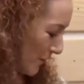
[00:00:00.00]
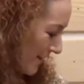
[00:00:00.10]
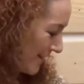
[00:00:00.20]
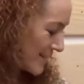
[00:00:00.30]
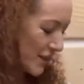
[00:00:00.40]

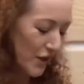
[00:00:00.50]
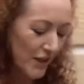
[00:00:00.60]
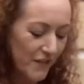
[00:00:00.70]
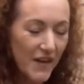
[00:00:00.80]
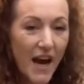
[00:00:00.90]
So
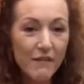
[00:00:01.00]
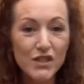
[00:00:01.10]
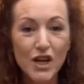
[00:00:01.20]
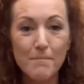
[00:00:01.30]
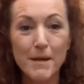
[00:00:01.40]
if you haven't
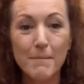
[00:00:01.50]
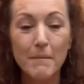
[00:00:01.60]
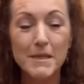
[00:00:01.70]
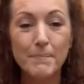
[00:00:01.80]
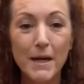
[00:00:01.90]
tried Big
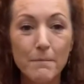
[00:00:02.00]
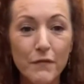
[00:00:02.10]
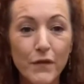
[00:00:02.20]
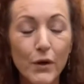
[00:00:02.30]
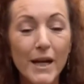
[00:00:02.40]
Mumas Butta
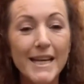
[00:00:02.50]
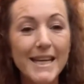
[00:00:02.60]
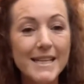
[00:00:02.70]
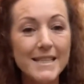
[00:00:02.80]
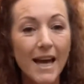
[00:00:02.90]
before, it
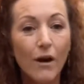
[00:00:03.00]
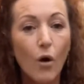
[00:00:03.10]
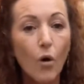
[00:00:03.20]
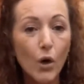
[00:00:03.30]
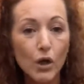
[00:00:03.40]
is our
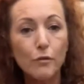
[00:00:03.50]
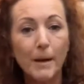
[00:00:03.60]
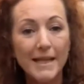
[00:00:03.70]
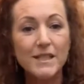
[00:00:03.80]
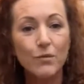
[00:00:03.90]

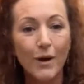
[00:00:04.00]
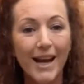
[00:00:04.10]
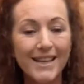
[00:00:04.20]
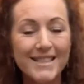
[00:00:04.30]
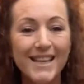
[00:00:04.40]
oil-based
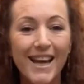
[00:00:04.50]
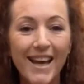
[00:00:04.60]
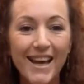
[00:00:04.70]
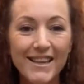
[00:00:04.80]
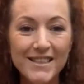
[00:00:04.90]
wax
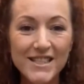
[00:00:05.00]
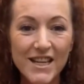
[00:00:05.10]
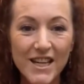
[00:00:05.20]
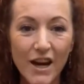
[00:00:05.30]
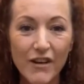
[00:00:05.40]
and it's to
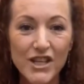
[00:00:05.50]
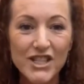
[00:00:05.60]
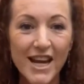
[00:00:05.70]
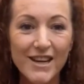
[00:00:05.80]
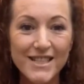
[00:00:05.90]
nourish
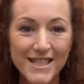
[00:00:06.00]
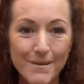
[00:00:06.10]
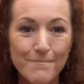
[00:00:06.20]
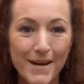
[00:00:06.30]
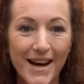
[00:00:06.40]
our
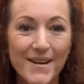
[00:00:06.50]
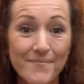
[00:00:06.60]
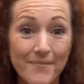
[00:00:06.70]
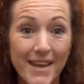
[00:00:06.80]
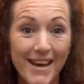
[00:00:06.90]
timber.
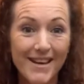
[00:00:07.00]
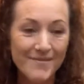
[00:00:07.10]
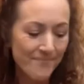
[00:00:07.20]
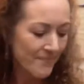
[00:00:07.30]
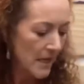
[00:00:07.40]
Yeah.
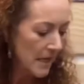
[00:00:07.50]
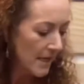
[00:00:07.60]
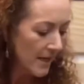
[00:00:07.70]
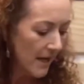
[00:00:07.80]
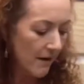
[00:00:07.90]

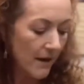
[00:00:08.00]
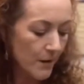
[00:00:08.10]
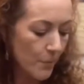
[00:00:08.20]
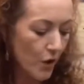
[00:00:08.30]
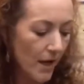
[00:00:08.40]
Our other
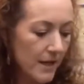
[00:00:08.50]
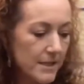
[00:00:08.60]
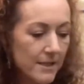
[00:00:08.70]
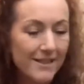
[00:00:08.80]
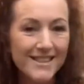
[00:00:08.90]
product
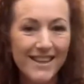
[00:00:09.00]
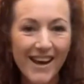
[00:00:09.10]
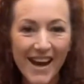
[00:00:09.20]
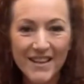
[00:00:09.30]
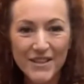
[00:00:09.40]
is our
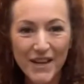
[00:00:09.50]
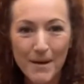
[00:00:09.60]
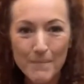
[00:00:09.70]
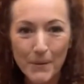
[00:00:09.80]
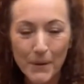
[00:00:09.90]
How Do You Do
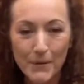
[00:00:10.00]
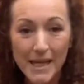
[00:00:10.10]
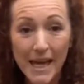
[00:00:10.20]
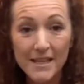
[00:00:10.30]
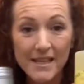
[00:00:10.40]
Hemp Oil. You
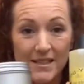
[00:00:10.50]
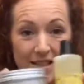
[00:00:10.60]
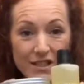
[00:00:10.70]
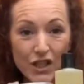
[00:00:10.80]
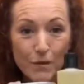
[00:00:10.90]
can use
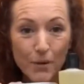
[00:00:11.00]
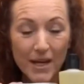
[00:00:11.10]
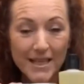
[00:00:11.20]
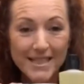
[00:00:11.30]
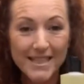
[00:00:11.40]
these two
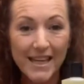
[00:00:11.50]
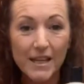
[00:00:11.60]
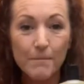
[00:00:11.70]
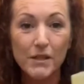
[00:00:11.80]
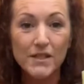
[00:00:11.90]
products together
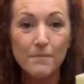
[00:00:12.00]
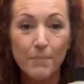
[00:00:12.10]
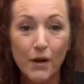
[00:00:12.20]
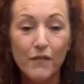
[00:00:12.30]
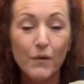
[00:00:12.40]
because they're
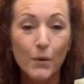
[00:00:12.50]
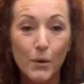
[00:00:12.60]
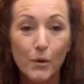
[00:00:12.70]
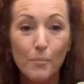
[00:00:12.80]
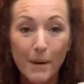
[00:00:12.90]
both
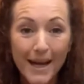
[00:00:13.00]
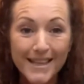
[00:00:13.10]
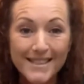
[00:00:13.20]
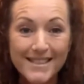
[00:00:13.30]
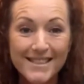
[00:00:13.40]
oil
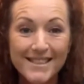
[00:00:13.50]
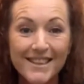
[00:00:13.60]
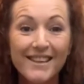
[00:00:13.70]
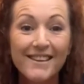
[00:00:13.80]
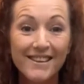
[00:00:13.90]
based.
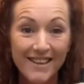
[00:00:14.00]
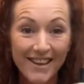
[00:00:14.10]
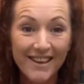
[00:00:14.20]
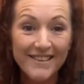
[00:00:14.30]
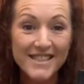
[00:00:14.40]

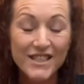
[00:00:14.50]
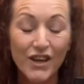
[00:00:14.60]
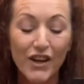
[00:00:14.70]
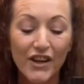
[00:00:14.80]
Yeah, so